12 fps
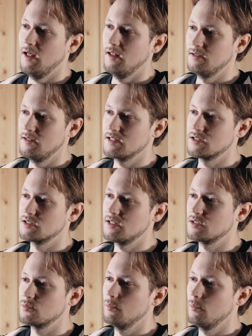And that's,
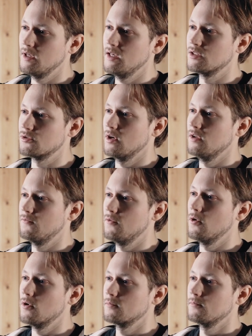that's when we get Trine
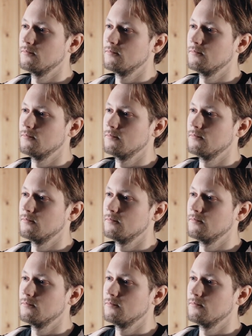4.